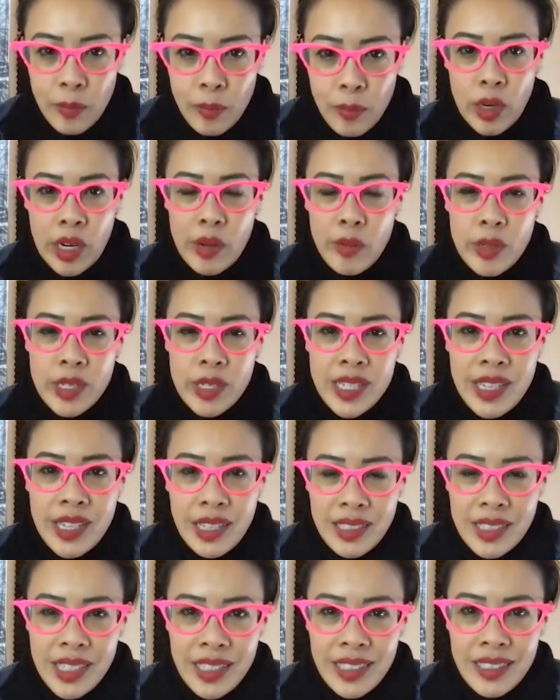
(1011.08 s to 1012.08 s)
what I was
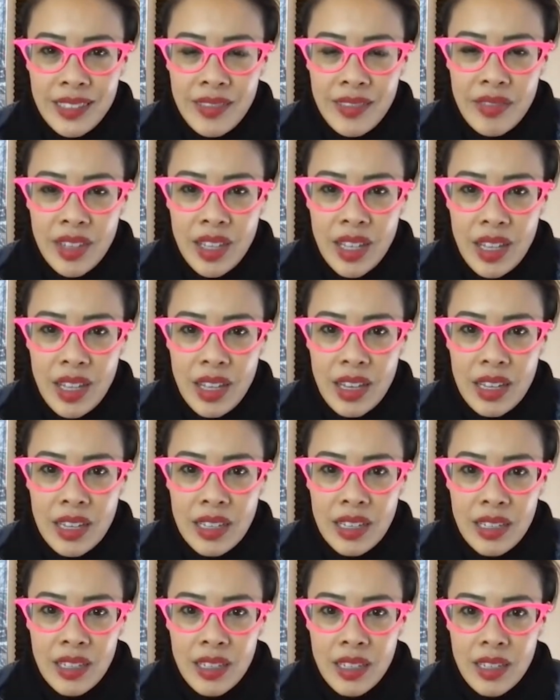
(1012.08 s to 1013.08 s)
selling,
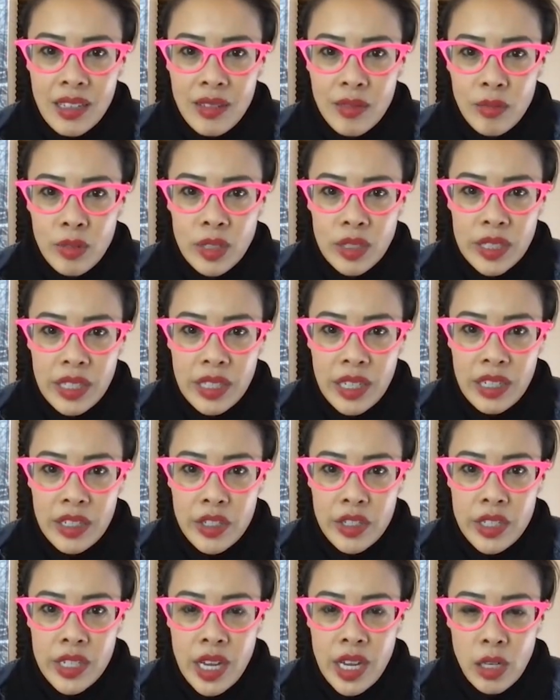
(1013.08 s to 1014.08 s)
and really kind of
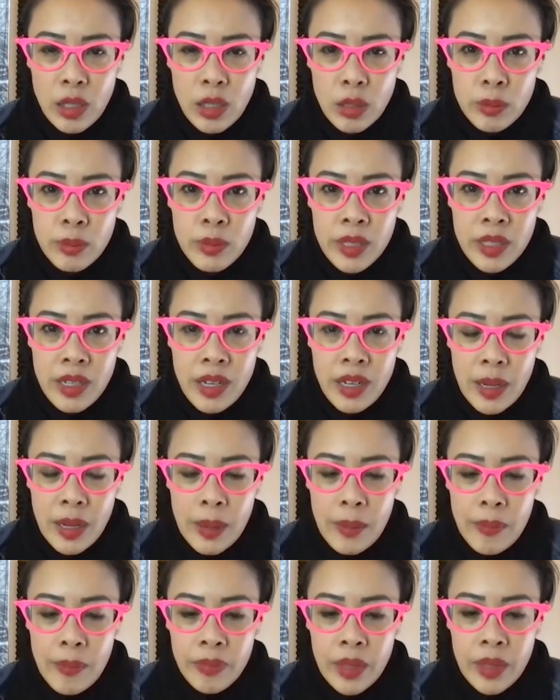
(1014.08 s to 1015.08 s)
just helped.
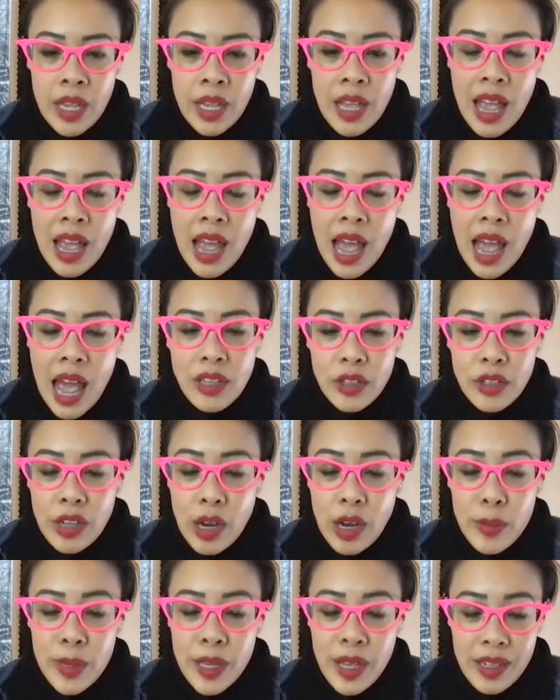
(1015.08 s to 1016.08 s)
Um, and look,
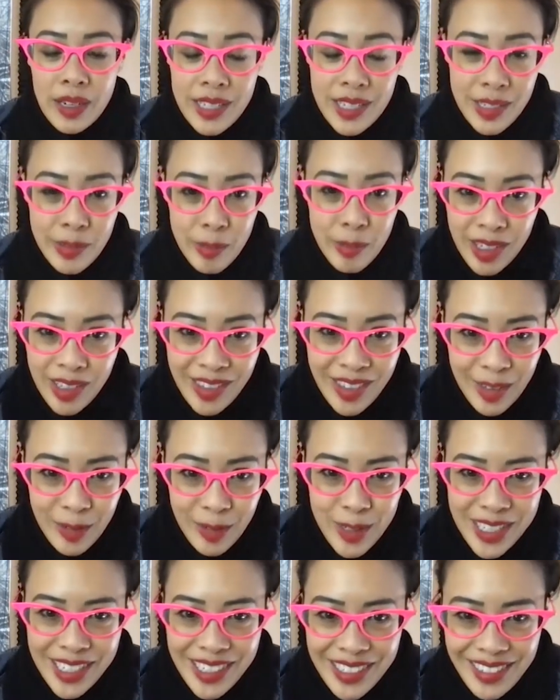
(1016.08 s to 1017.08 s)
I'll be honest with you. There
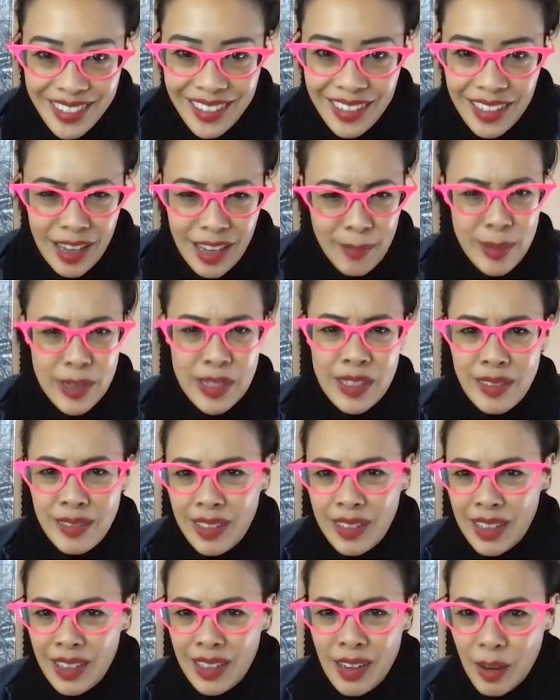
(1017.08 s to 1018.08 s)
was, I
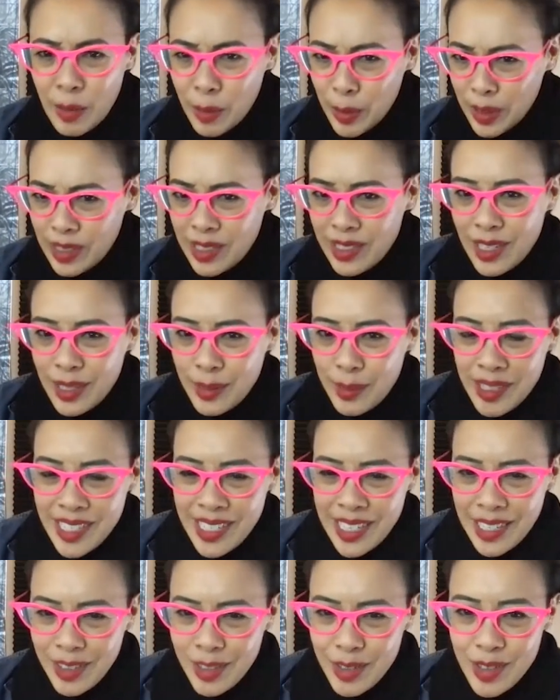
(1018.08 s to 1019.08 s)
mean, are we going to talk about
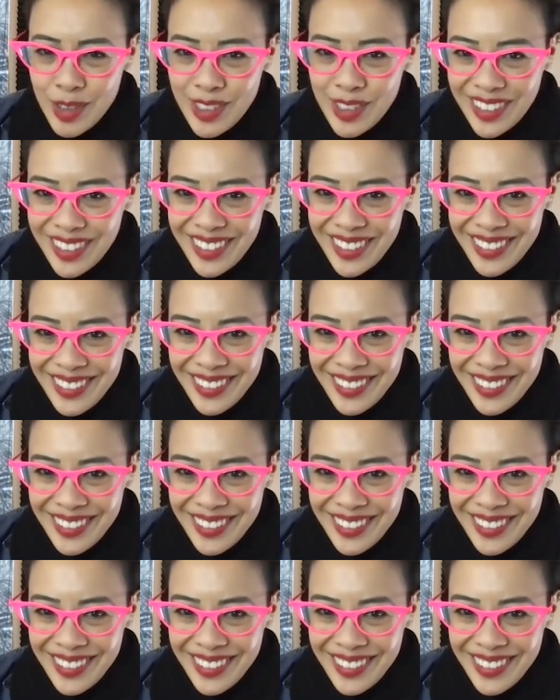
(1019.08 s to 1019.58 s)
sales or?